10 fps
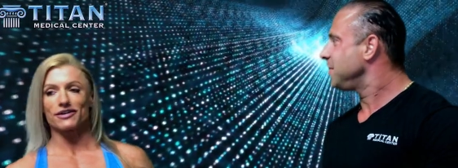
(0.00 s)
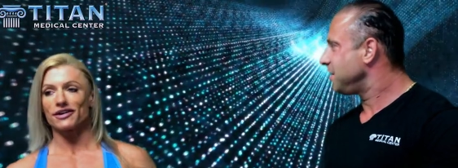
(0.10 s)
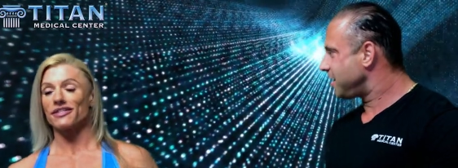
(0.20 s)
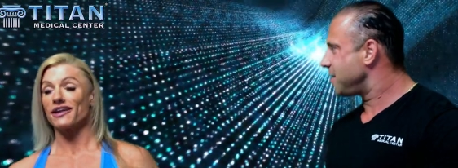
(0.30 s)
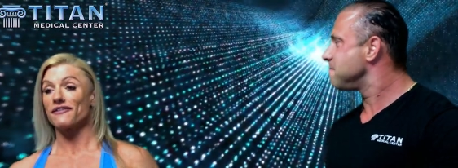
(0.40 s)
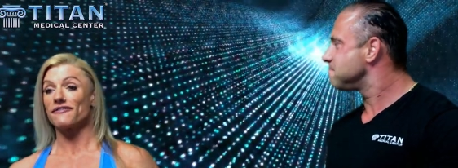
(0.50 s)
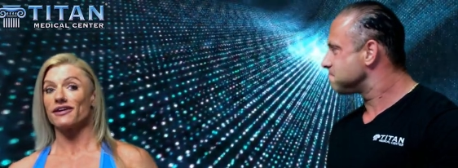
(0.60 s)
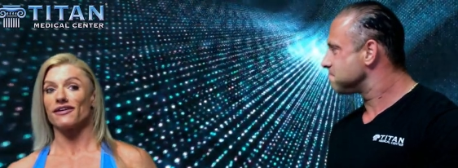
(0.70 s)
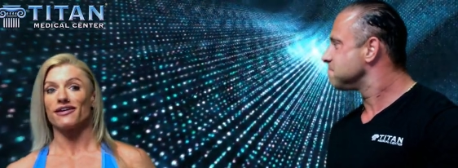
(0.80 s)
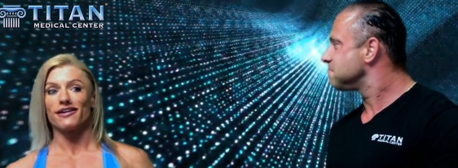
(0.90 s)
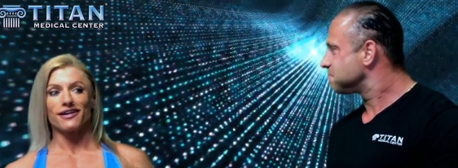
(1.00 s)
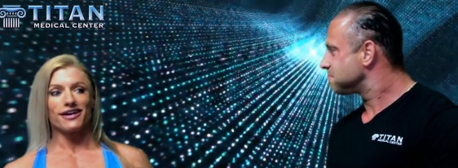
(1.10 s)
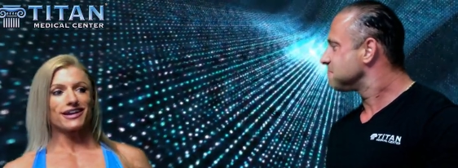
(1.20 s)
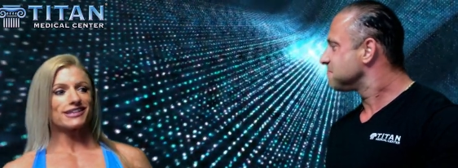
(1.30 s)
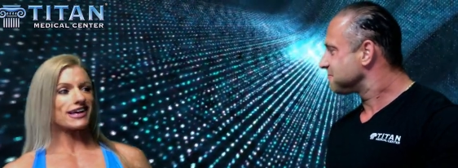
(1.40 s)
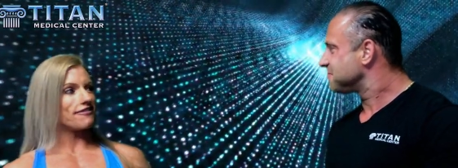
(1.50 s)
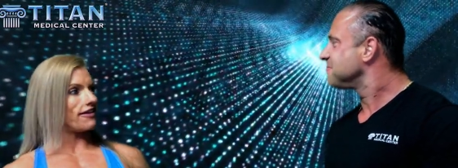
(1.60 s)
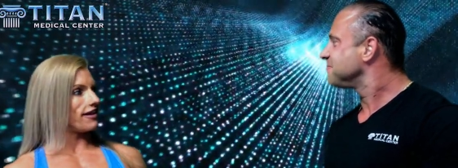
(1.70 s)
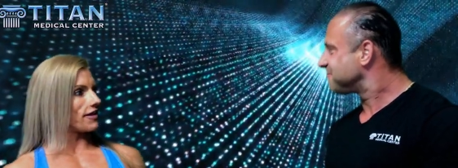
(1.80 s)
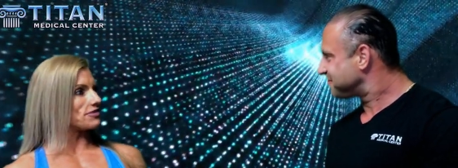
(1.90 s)
Speaker 1: how good they can feel, because I
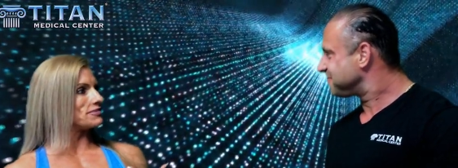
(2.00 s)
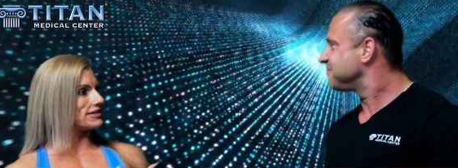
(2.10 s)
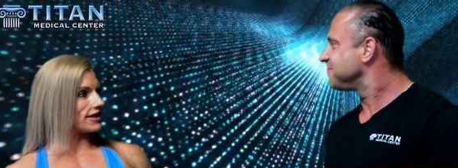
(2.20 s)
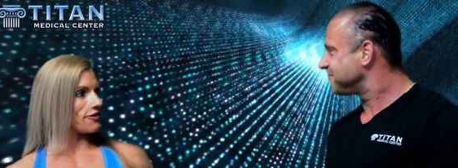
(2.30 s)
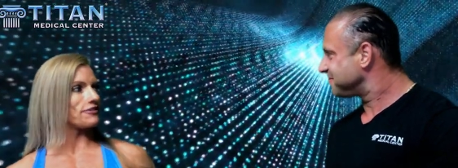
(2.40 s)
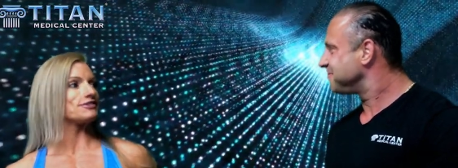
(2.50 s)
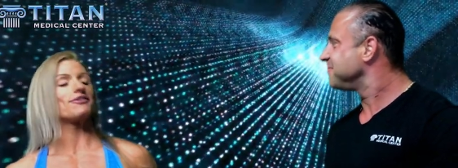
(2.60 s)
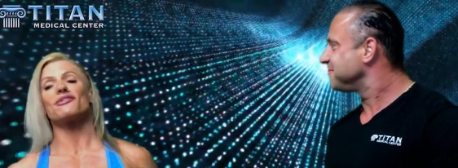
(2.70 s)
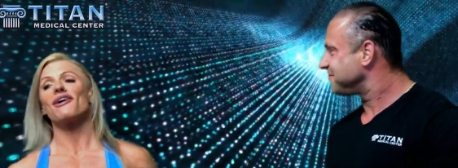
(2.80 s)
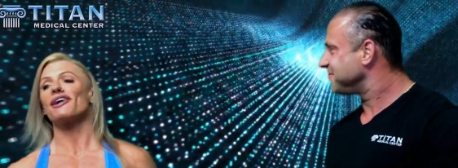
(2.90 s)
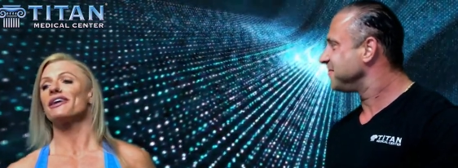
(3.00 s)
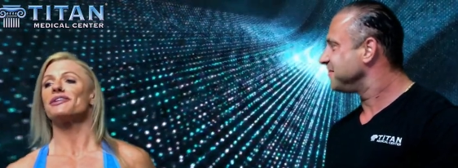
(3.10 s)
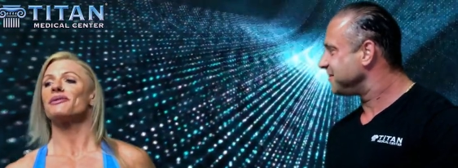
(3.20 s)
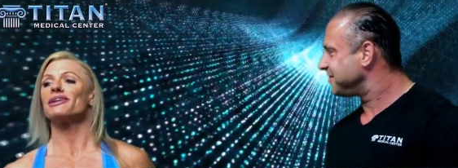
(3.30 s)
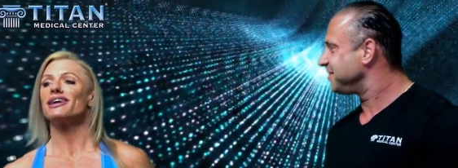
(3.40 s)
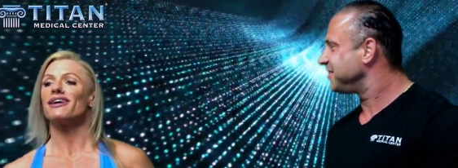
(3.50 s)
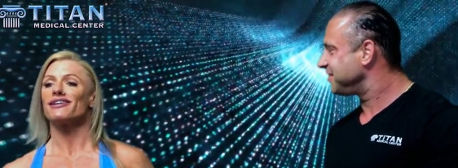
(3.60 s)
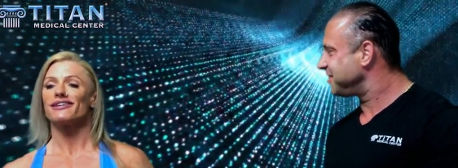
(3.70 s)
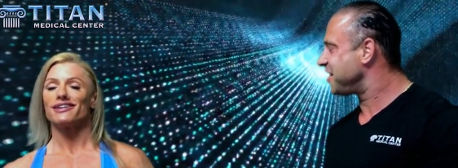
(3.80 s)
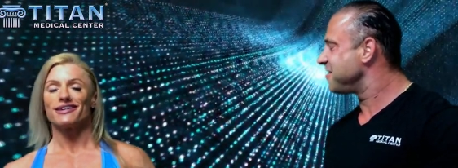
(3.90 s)
felt like I was missing out for so long. I had no idea.
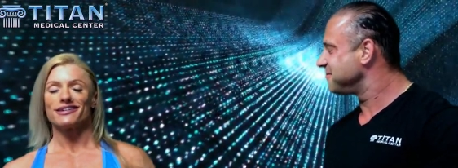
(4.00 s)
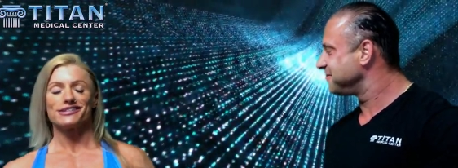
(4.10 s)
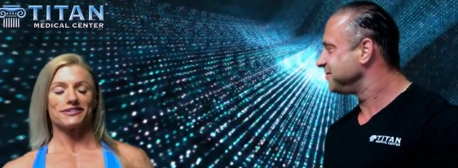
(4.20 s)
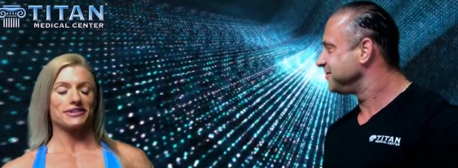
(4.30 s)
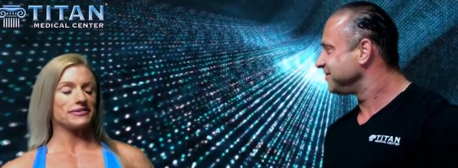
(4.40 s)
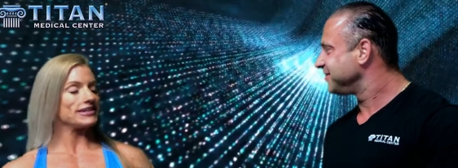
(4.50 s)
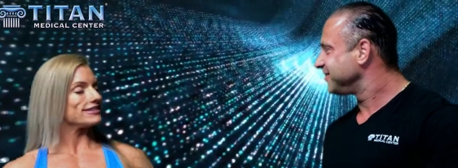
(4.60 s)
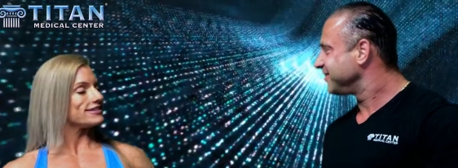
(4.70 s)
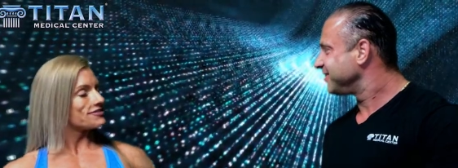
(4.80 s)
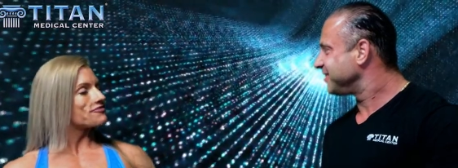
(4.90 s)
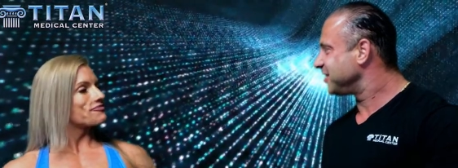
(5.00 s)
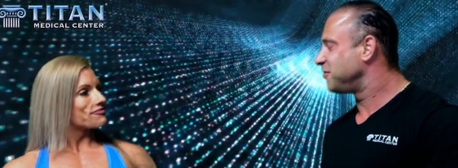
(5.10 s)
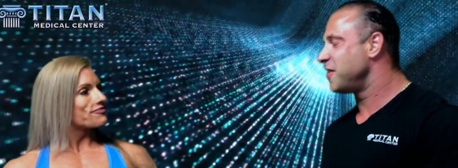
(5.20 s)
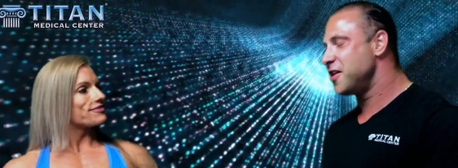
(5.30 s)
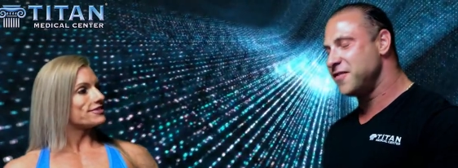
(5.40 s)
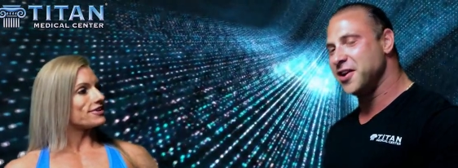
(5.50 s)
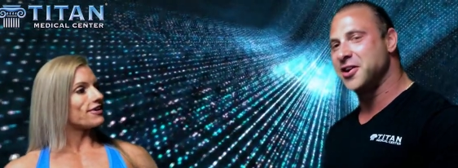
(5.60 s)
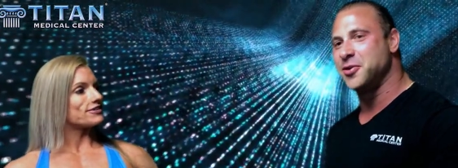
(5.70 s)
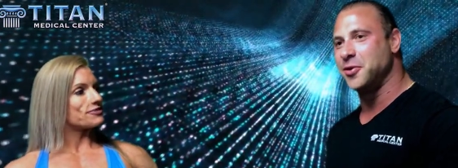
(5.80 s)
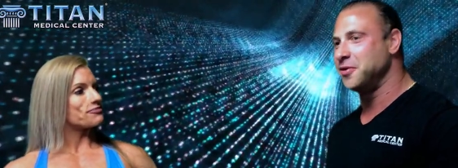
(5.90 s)
Speaker 2: Yeah. So anyways. That's very,
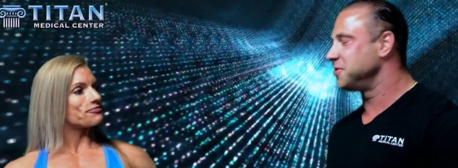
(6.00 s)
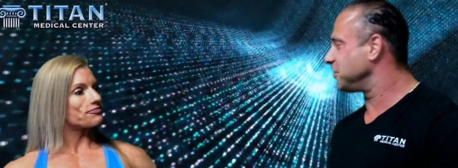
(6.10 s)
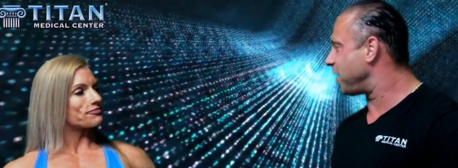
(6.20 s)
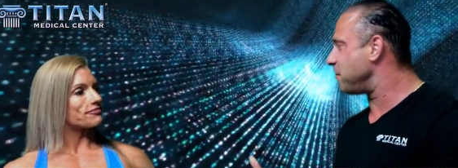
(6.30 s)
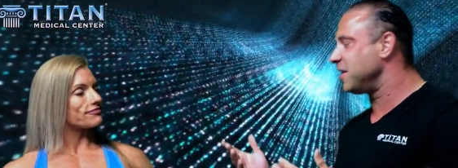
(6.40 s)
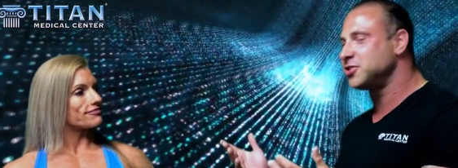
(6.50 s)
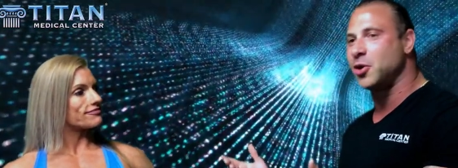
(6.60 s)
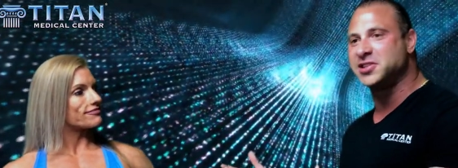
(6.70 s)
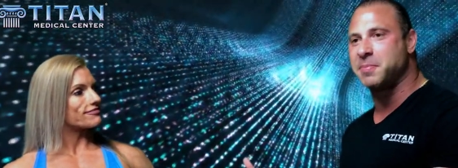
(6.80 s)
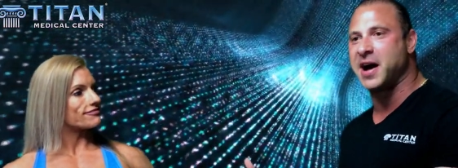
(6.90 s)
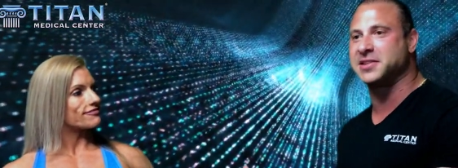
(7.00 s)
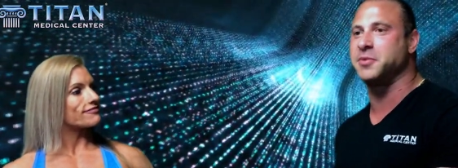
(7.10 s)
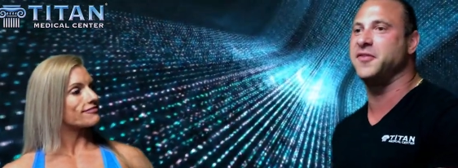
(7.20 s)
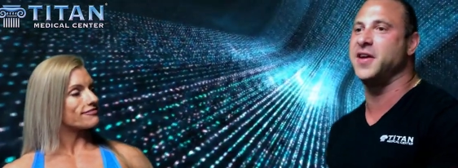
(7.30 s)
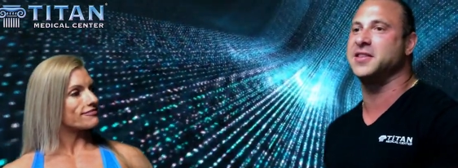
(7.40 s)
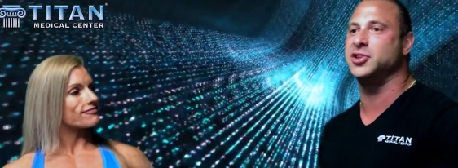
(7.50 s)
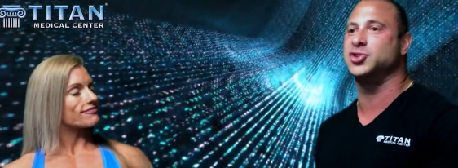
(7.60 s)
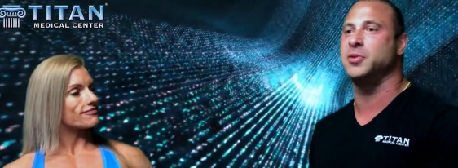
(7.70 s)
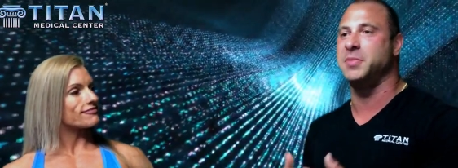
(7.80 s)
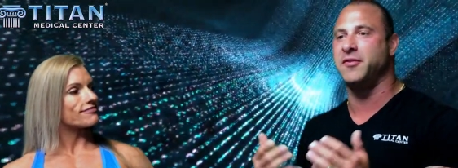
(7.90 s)
very cool. So it's always a positive effect, and
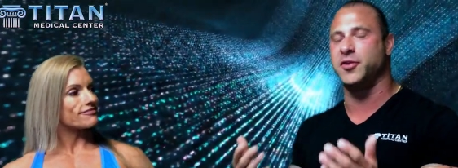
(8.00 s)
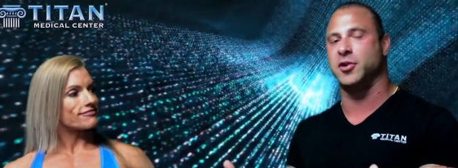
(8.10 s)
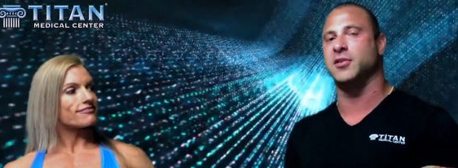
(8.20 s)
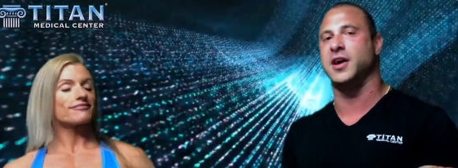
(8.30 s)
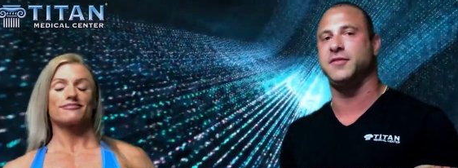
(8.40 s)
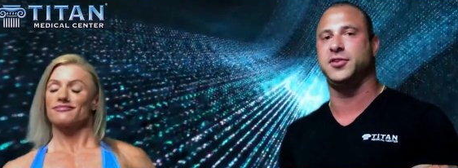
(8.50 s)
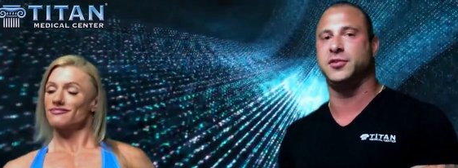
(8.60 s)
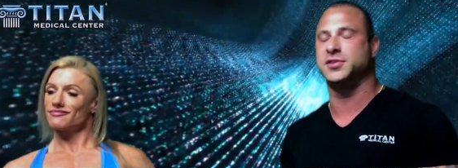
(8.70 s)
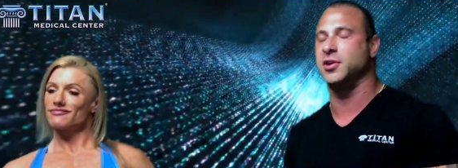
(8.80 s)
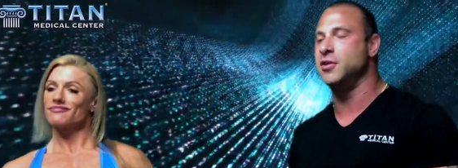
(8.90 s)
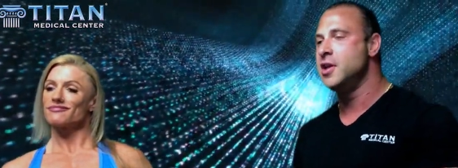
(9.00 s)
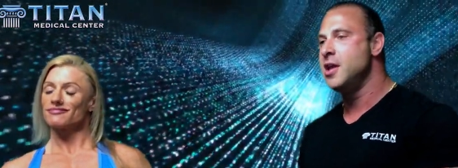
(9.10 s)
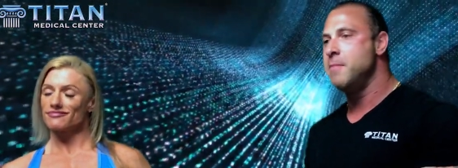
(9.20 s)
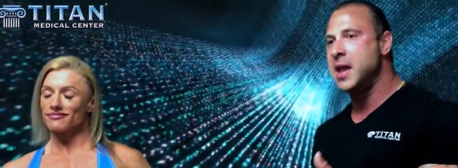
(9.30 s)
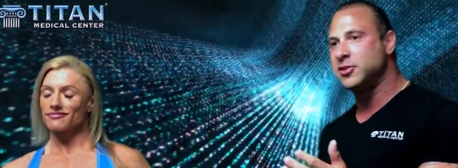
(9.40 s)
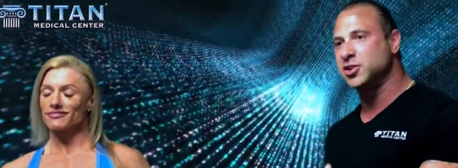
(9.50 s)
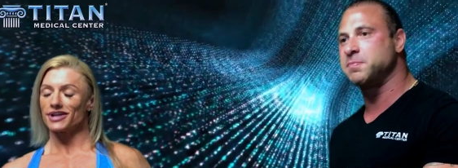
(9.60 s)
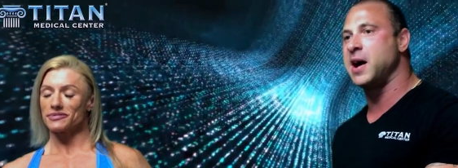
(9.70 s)
it should be for your life too. So make those